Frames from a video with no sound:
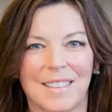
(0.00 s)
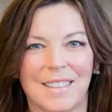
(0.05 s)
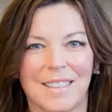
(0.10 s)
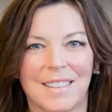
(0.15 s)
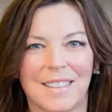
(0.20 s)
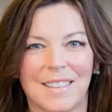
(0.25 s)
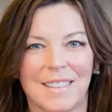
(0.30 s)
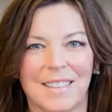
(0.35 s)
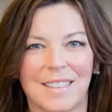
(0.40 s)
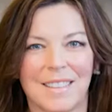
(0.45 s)

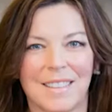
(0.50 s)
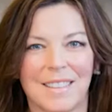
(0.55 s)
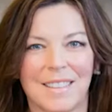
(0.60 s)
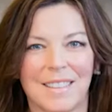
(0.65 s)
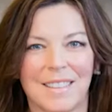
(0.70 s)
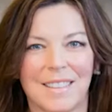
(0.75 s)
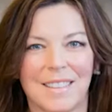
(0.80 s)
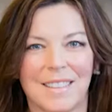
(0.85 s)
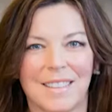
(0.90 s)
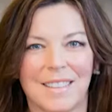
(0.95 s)

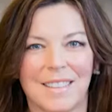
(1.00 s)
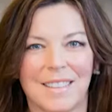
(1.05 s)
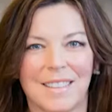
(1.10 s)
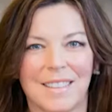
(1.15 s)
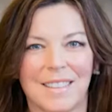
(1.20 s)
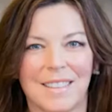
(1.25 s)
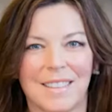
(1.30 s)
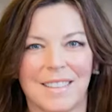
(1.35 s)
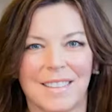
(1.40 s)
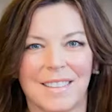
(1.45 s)

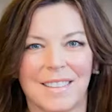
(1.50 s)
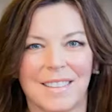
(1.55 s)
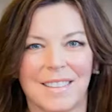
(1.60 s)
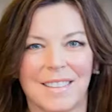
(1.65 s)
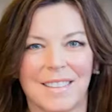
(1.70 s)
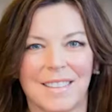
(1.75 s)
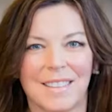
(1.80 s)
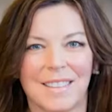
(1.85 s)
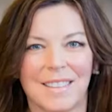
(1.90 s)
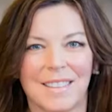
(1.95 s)

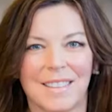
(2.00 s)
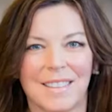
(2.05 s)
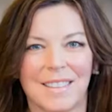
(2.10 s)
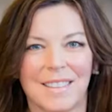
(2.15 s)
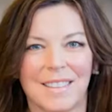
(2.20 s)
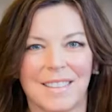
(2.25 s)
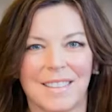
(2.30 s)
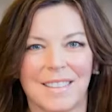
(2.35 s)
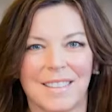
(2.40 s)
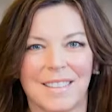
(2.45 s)

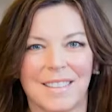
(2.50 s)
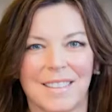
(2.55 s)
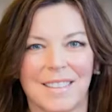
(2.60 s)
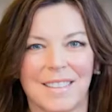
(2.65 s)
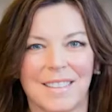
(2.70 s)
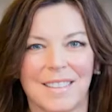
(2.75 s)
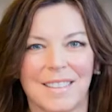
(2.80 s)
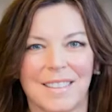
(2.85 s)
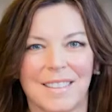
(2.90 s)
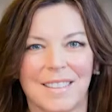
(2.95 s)

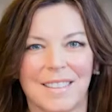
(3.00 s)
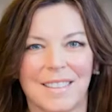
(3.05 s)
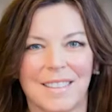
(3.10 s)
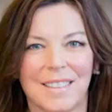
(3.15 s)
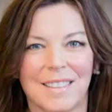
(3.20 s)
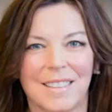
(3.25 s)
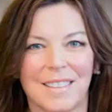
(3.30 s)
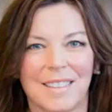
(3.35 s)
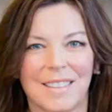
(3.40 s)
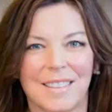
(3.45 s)

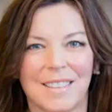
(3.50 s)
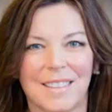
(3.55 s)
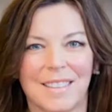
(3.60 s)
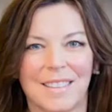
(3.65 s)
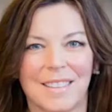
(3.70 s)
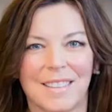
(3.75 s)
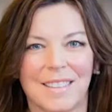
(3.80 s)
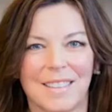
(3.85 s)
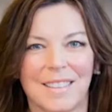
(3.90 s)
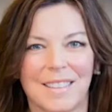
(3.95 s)

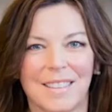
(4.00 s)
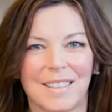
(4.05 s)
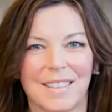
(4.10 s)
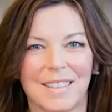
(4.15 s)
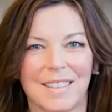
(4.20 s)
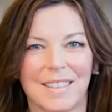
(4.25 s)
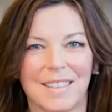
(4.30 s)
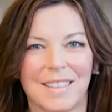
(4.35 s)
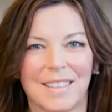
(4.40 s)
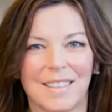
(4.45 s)

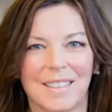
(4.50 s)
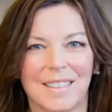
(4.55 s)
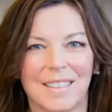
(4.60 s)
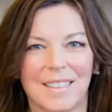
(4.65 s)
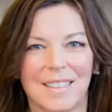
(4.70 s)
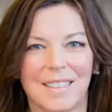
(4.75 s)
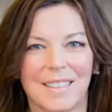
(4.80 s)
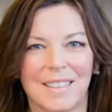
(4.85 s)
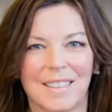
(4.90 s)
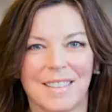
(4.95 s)

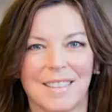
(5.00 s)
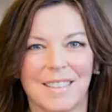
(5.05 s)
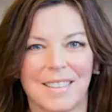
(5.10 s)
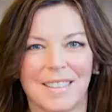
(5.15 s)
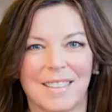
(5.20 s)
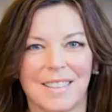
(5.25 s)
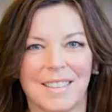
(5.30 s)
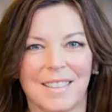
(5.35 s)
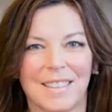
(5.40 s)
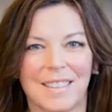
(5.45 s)

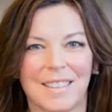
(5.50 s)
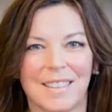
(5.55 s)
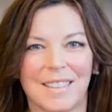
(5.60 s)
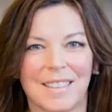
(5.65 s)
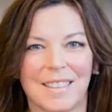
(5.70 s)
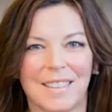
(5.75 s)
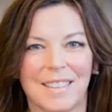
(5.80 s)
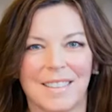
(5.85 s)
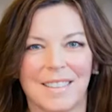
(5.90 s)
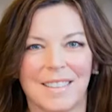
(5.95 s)

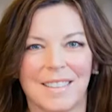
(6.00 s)
(not speaking)